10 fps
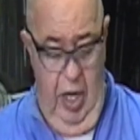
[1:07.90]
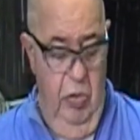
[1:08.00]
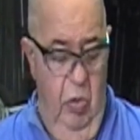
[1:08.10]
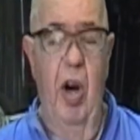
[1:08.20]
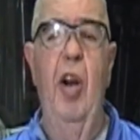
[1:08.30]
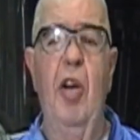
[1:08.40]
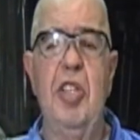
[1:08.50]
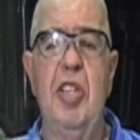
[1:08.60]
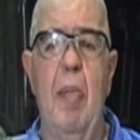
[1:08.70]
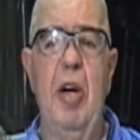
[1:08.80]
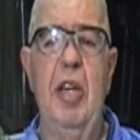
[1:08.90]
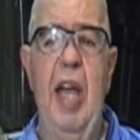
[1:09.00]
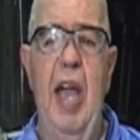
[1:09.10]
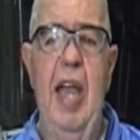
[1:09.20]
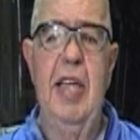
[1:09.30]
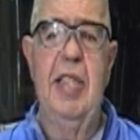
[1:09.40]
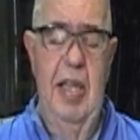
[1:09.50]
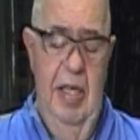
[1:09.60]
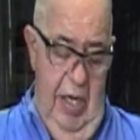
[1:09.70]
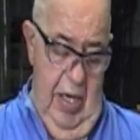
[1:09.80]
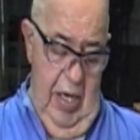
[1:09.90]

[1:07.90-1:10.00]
It's one of those summer days in